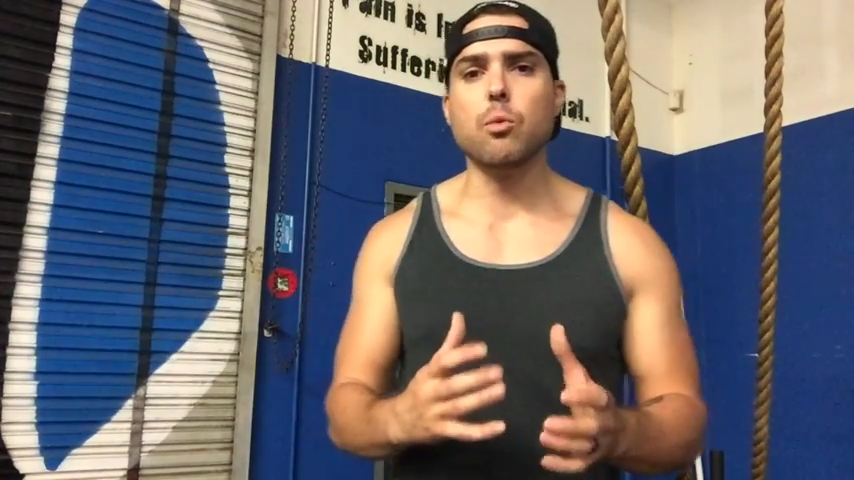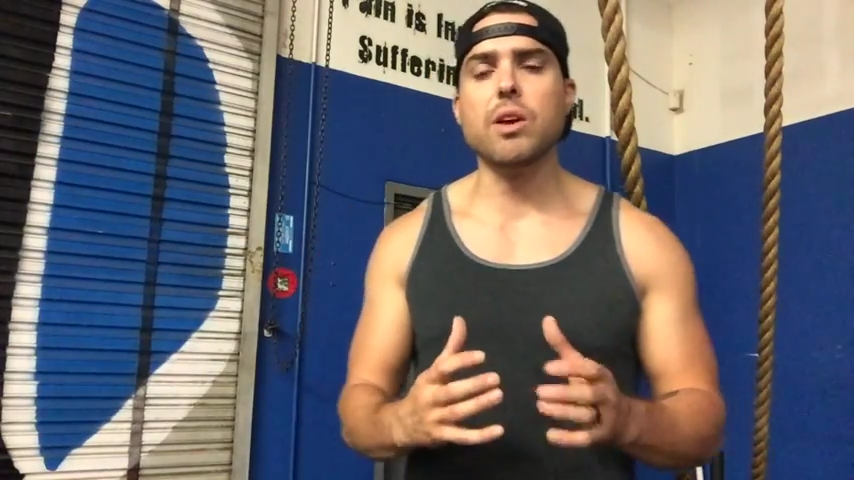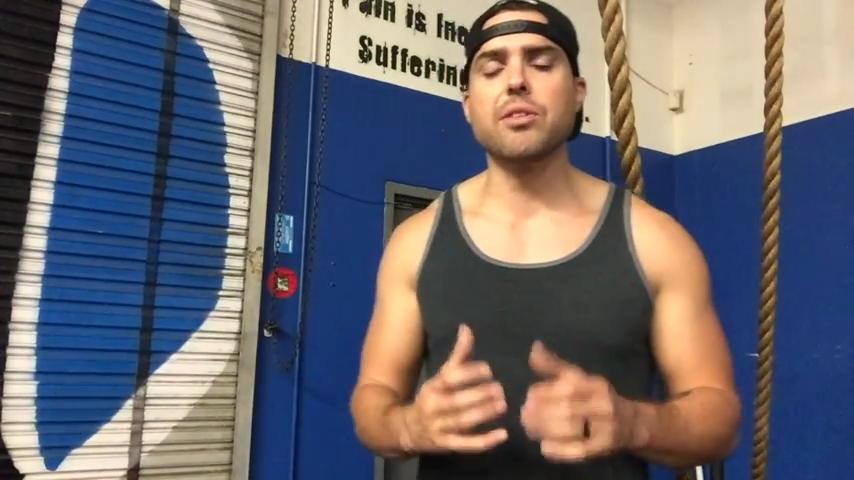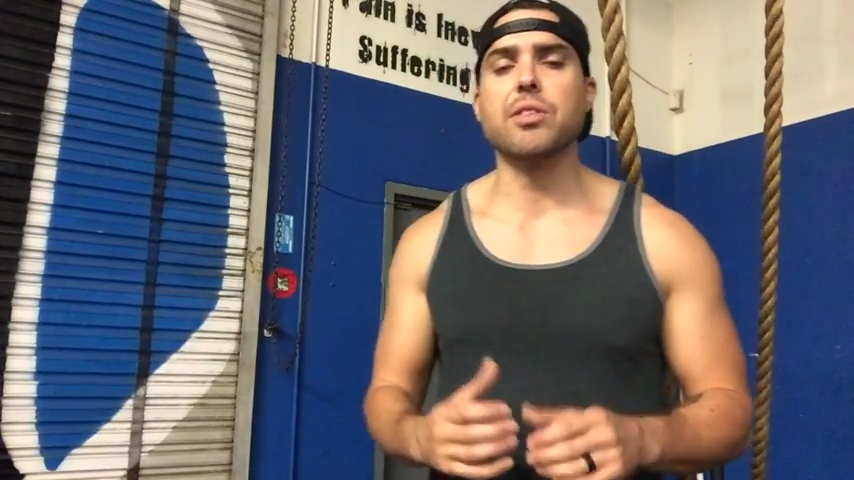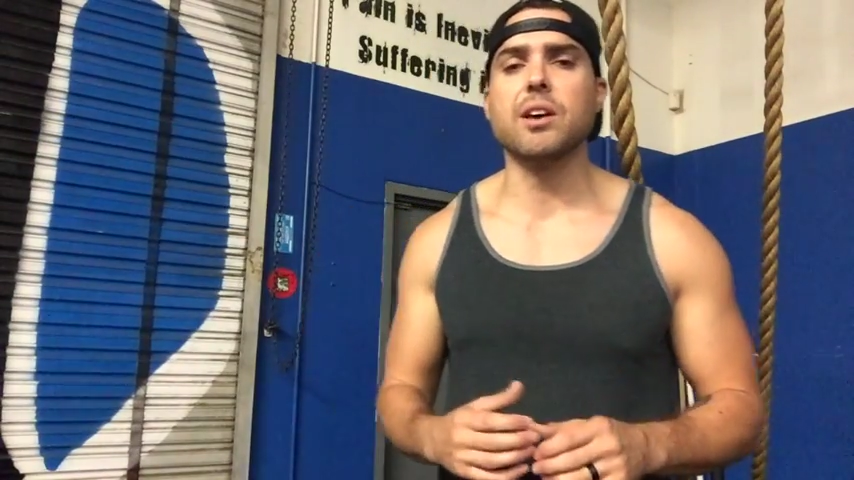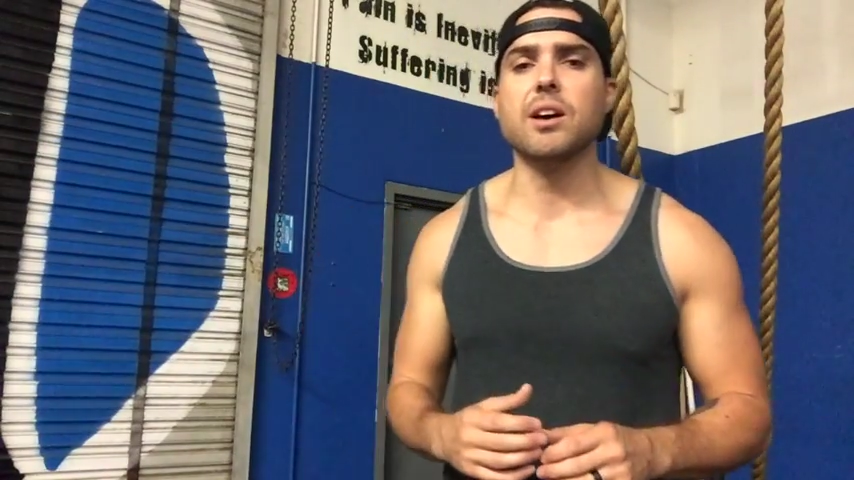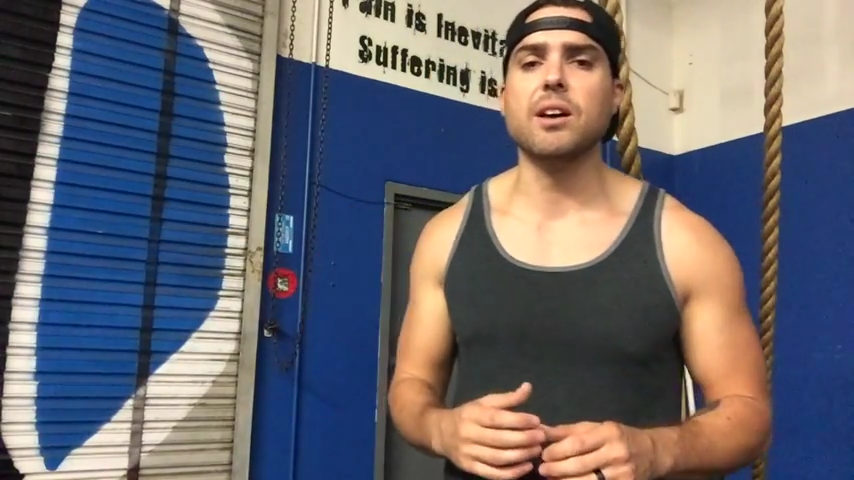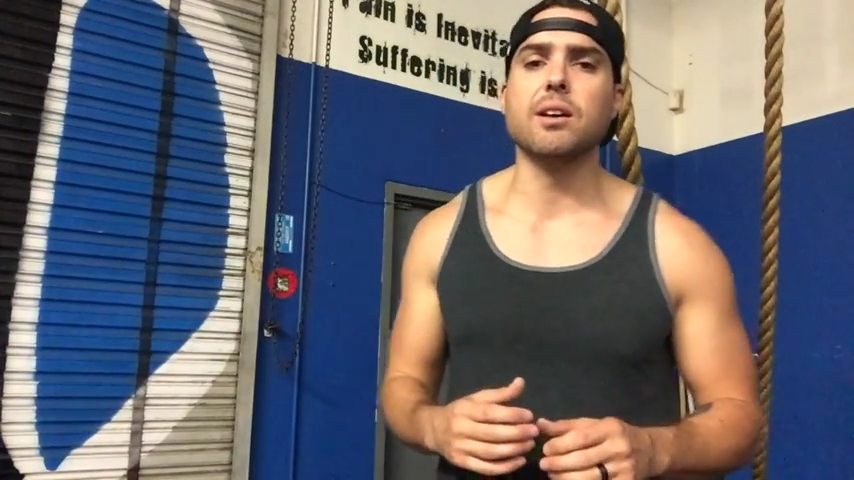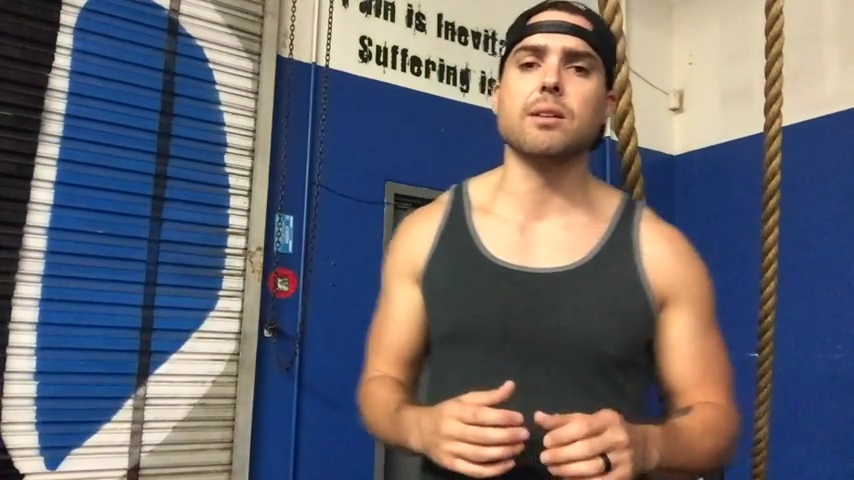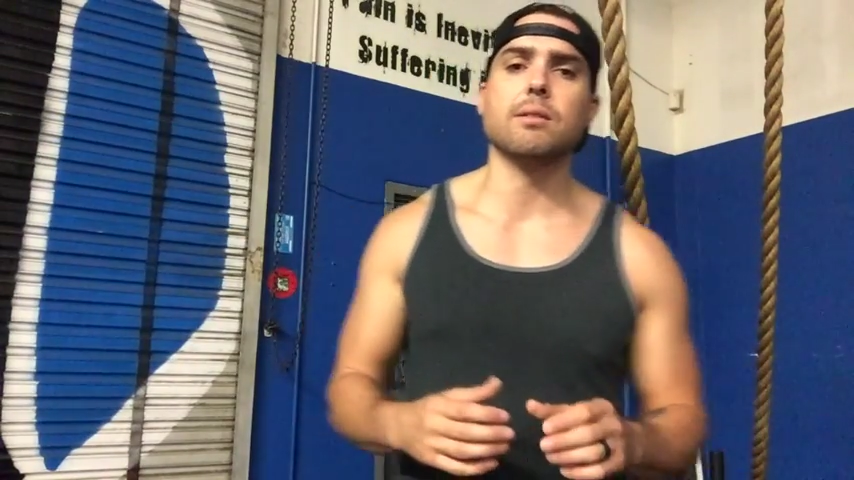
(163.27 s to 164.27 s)
with
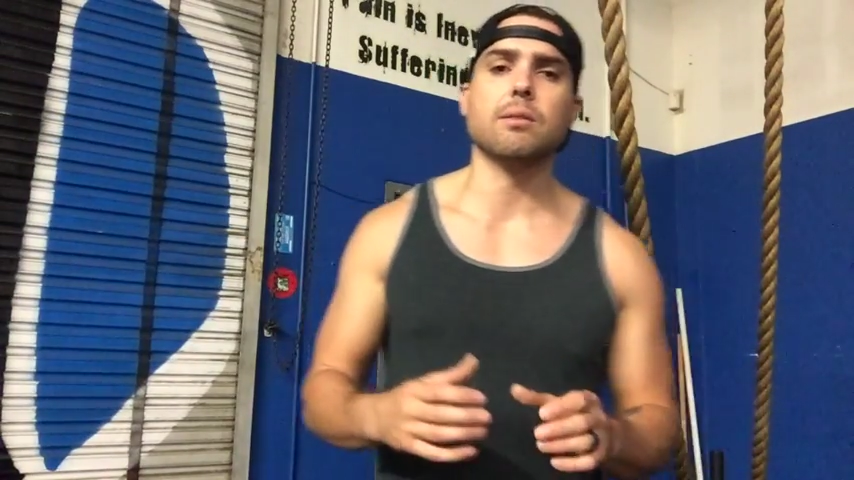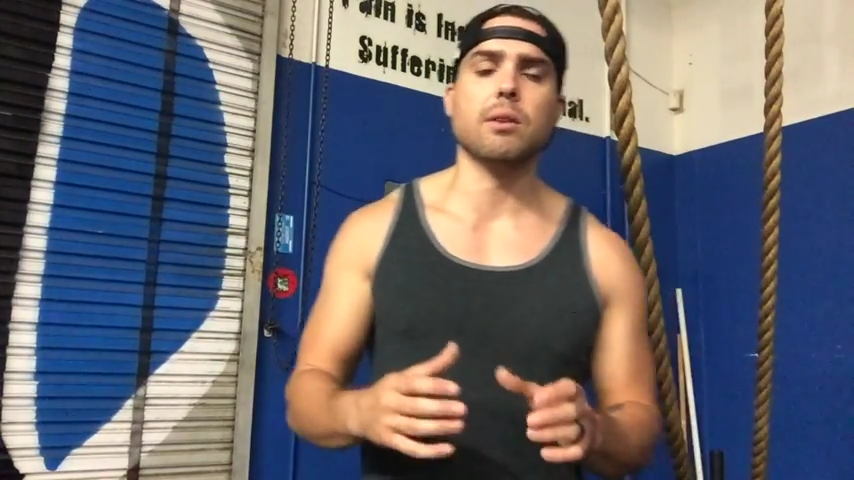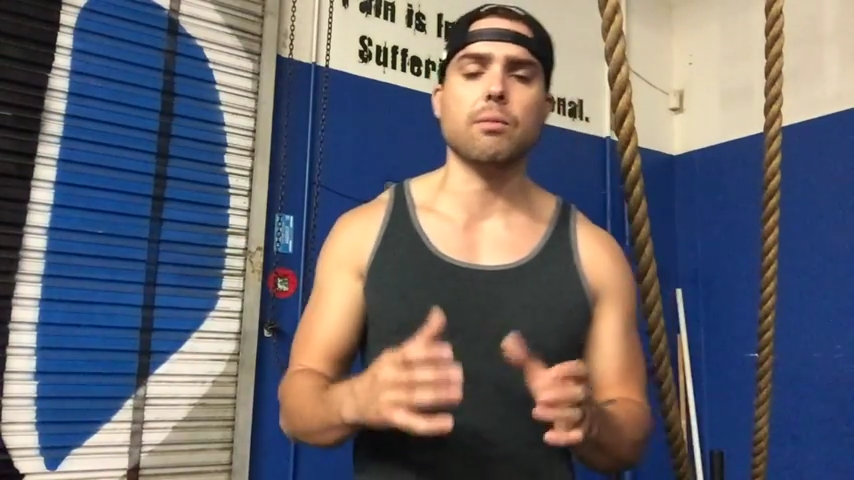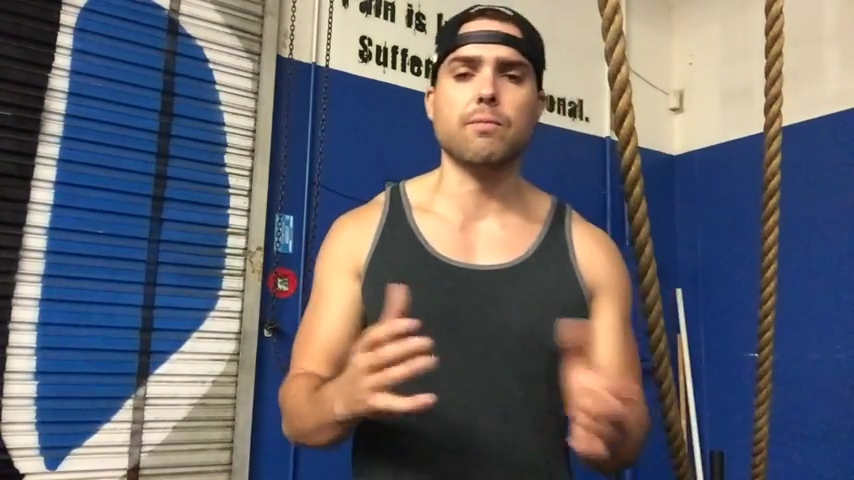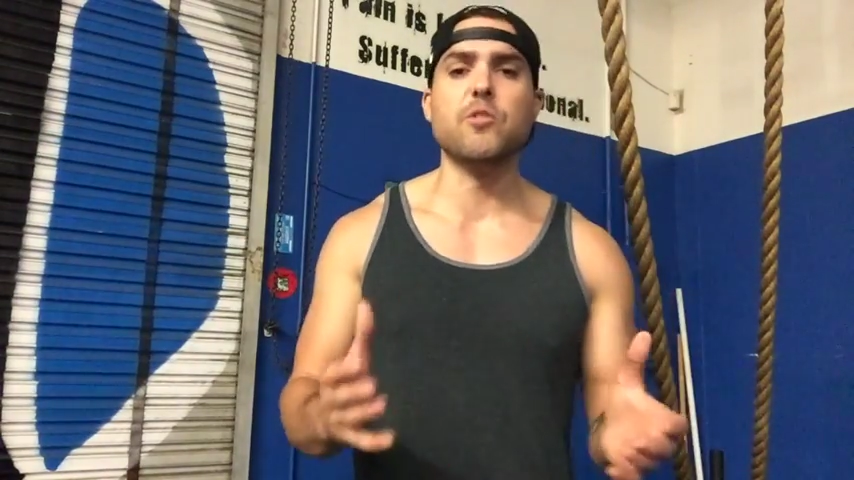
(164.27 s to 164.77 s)
a